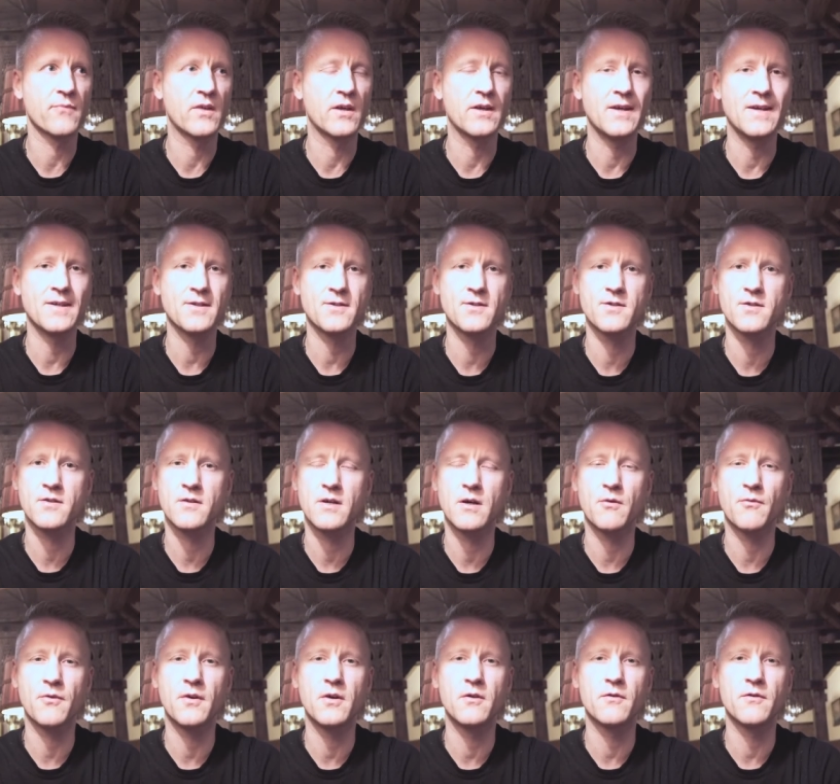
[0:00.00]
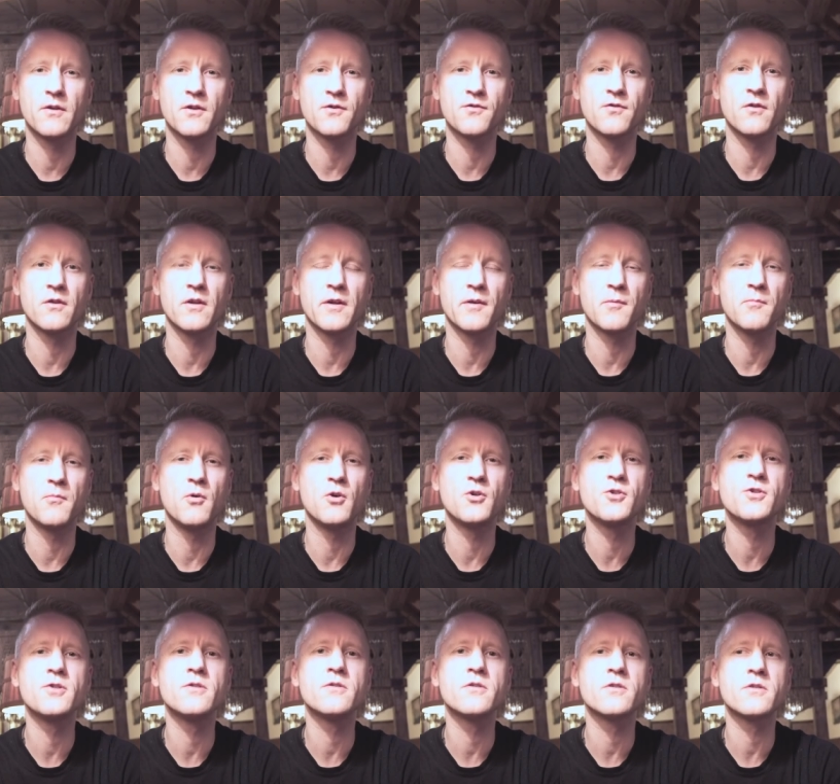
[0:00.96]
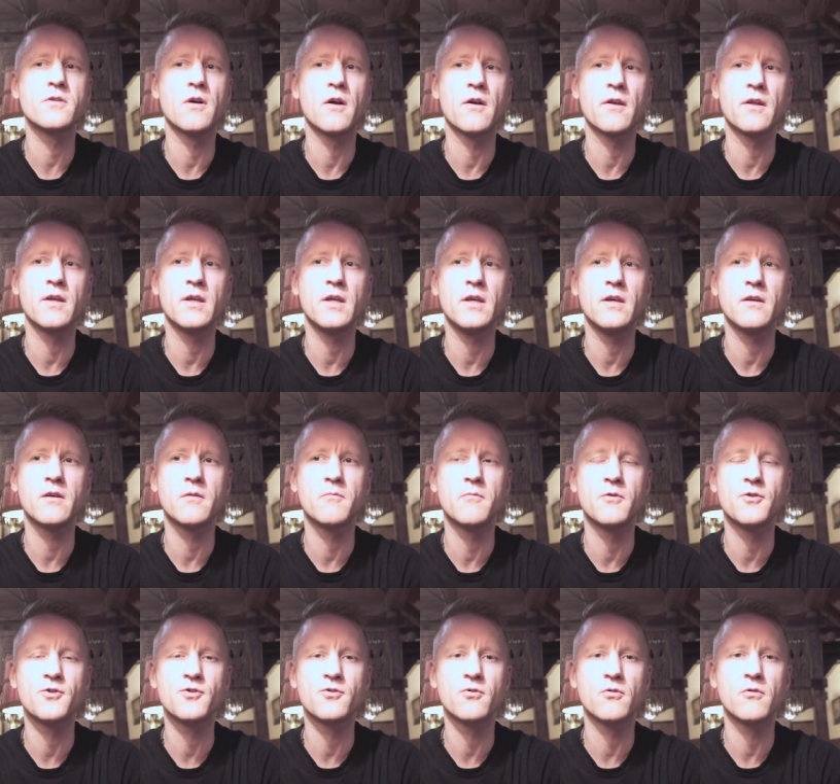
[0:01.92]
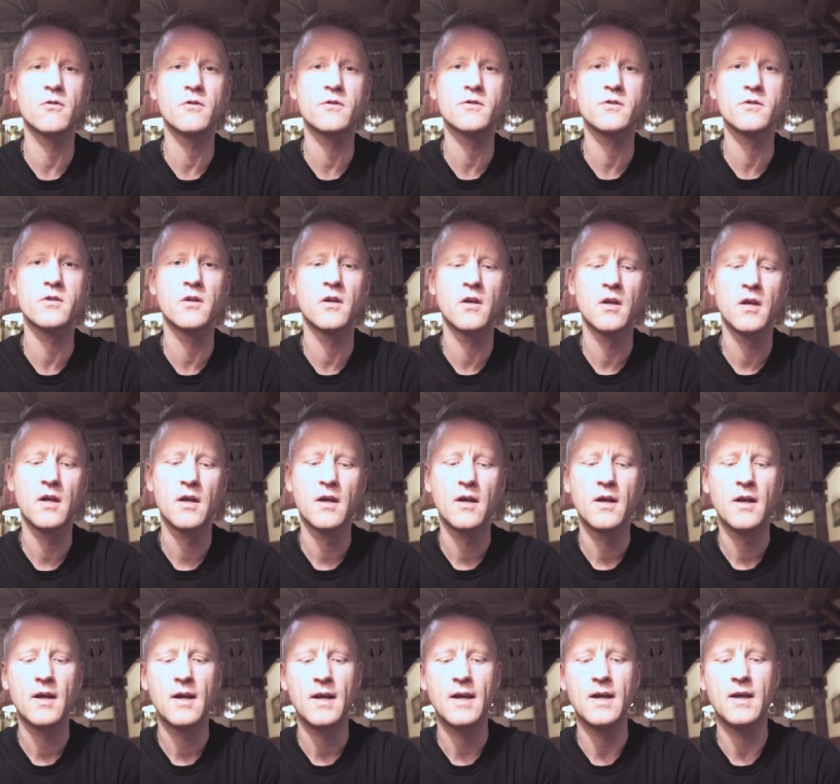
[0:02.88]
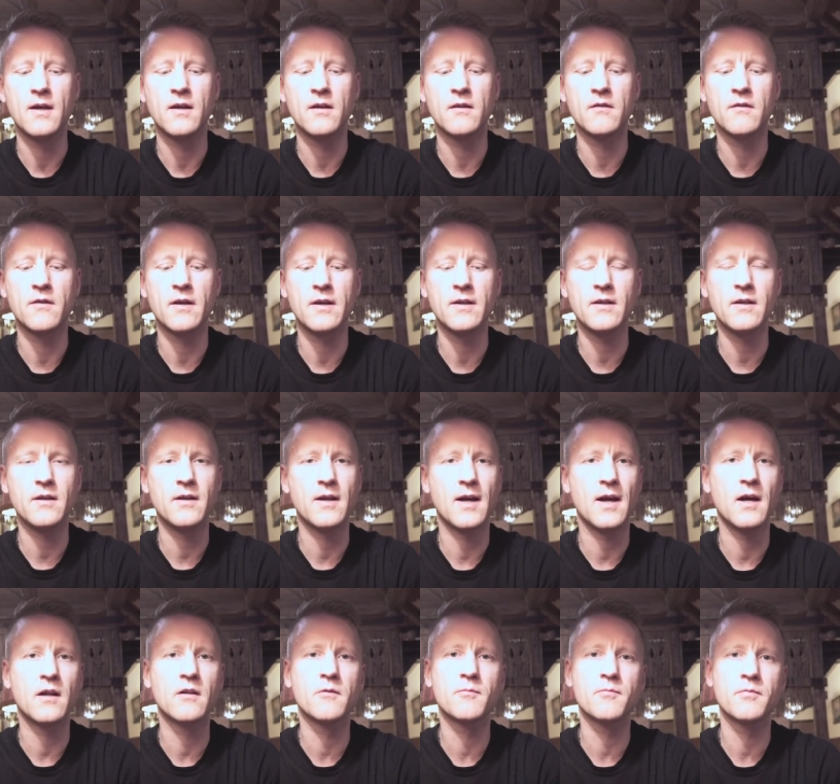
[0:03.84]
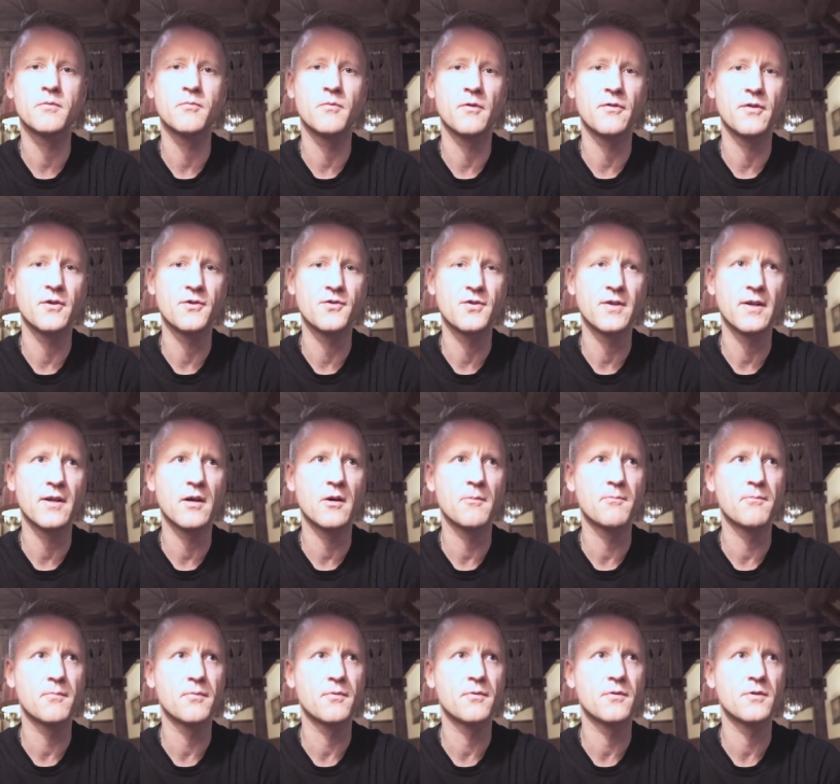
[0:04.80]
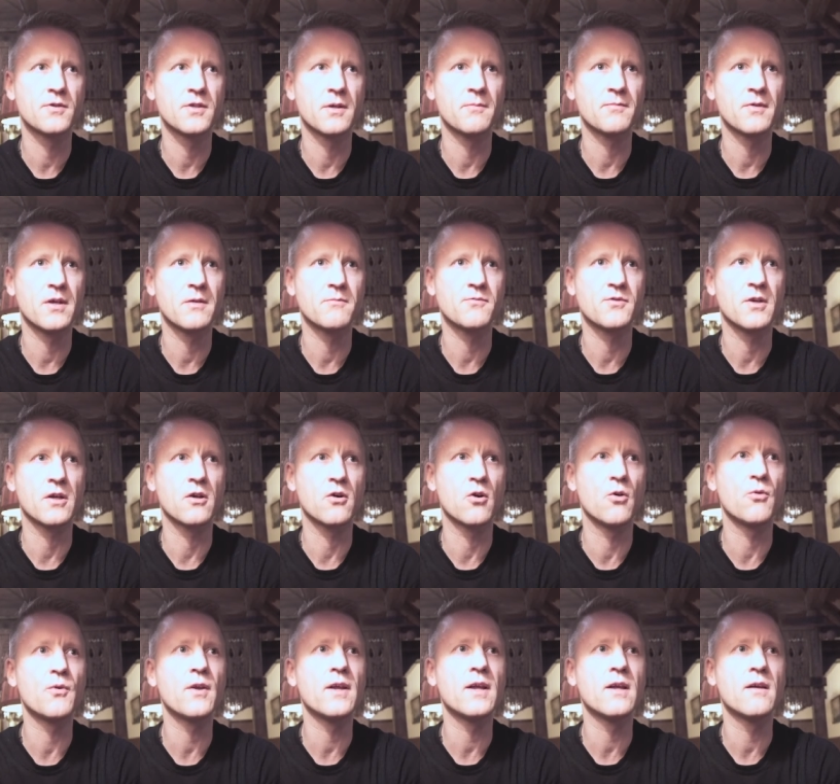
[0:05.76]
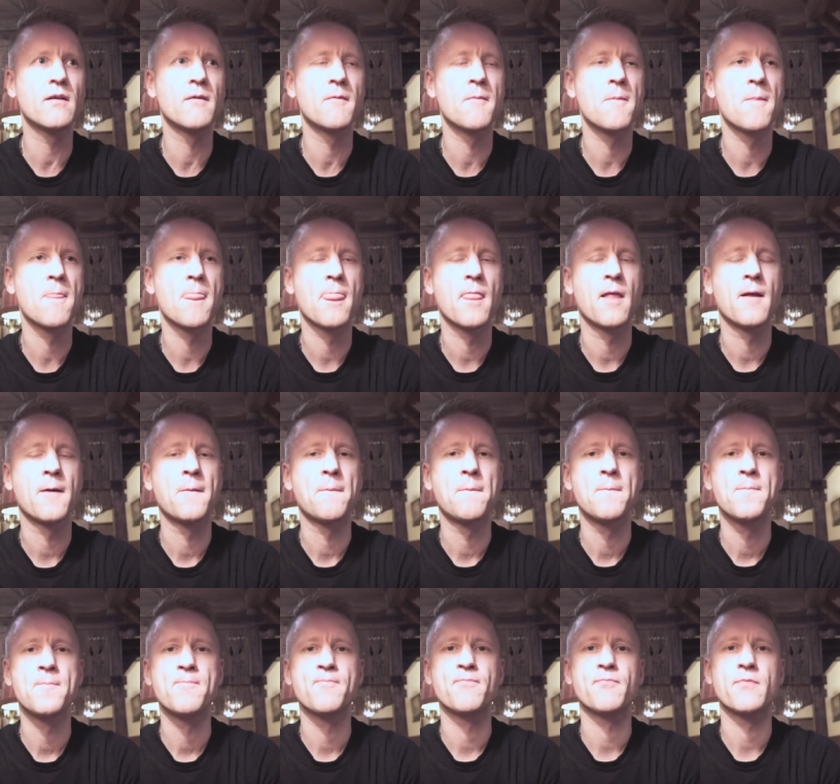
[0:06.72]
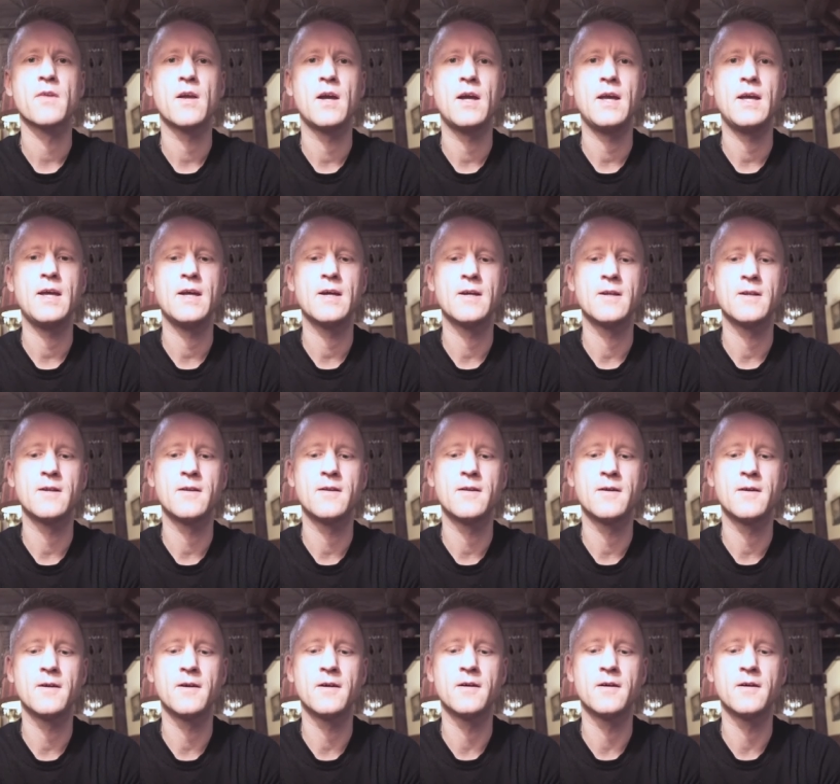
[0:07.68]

get out there. There's a lot of merchants starting e-commerce stores, and they need help with their setup. Sometimes they're coding, and